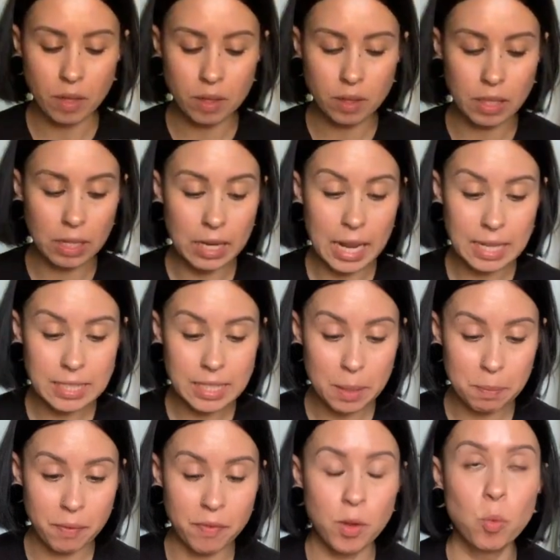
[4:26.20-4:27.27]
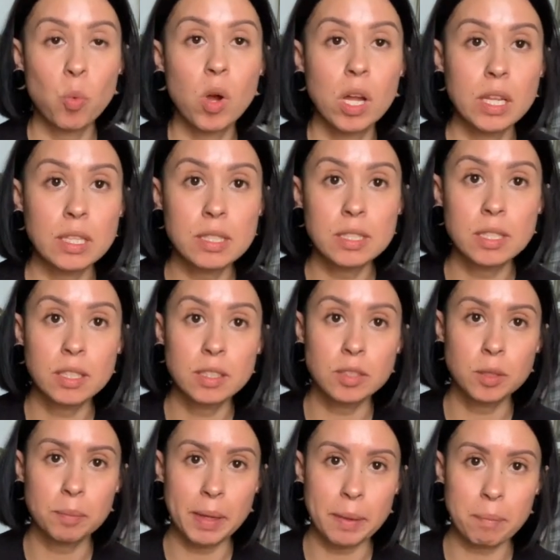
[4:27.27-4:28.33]
the next step if you want
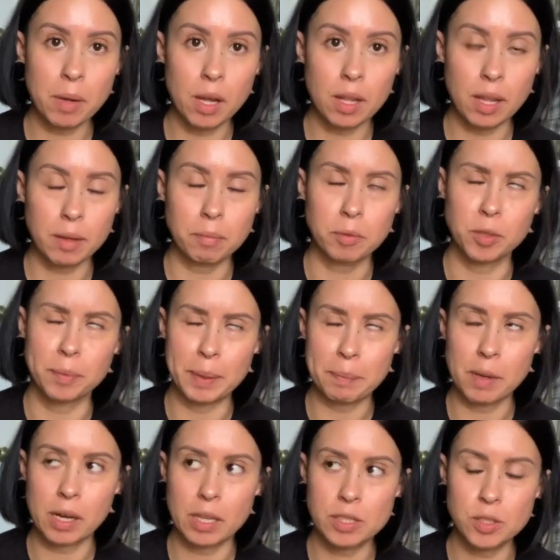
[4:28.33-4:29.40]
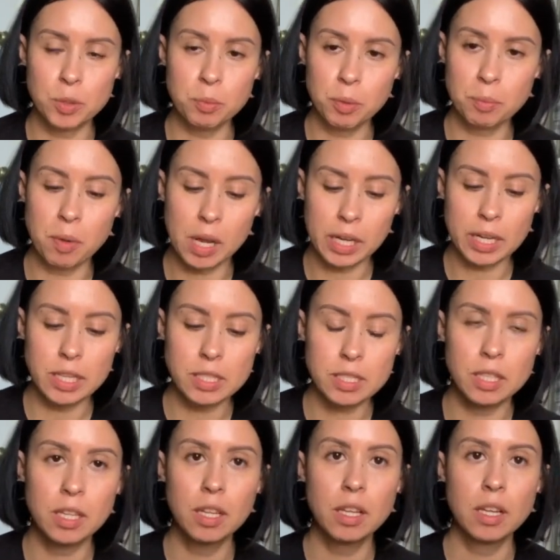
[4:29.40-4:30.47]
to make pockets, to put pockets.
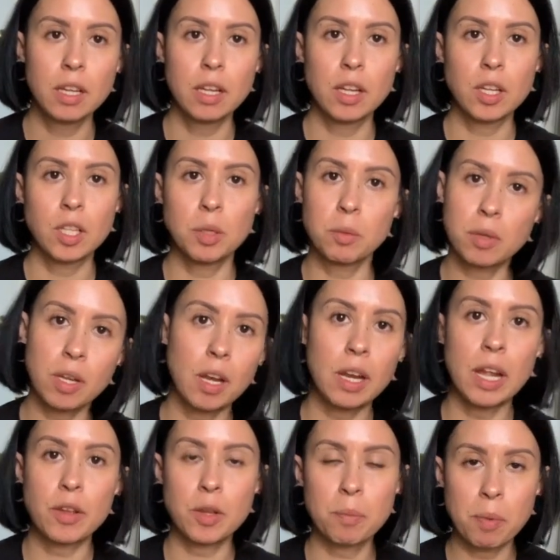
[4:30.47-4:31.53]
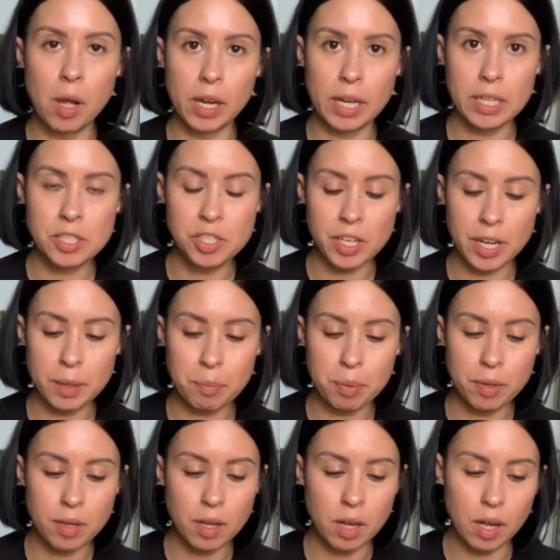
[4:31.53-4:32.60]
You would cut out your pocket shape.
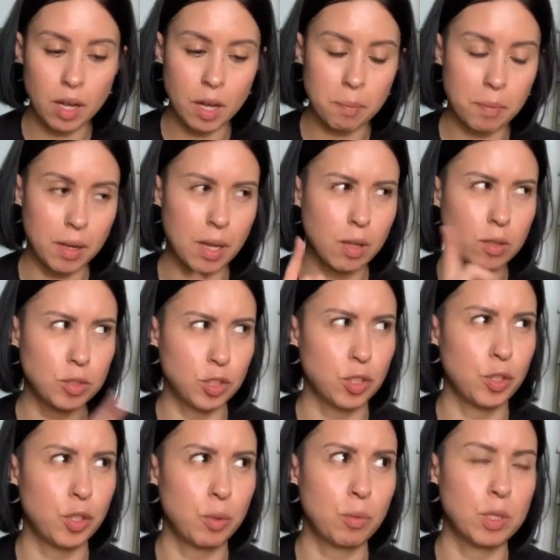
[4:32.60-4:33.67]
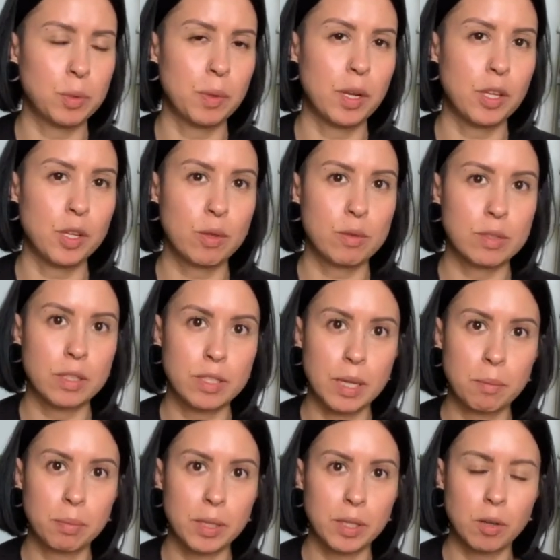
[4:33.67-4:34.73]
I'll show you which one I use, the
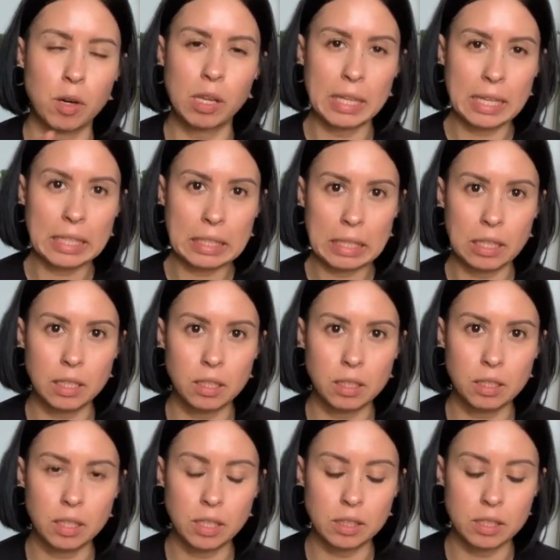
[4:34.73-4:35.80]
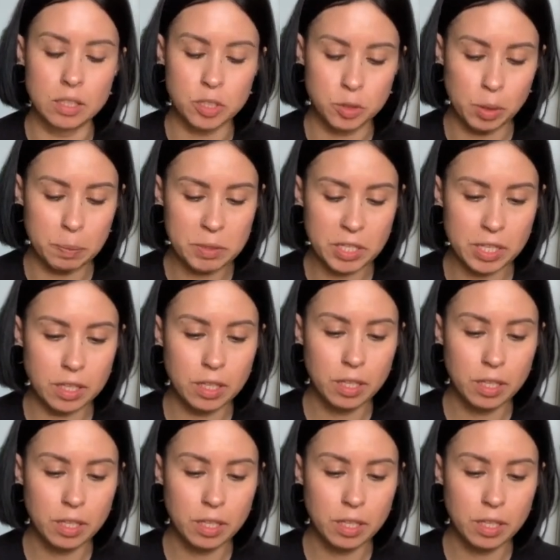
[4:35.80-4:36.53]
template, or I'll link it in the description.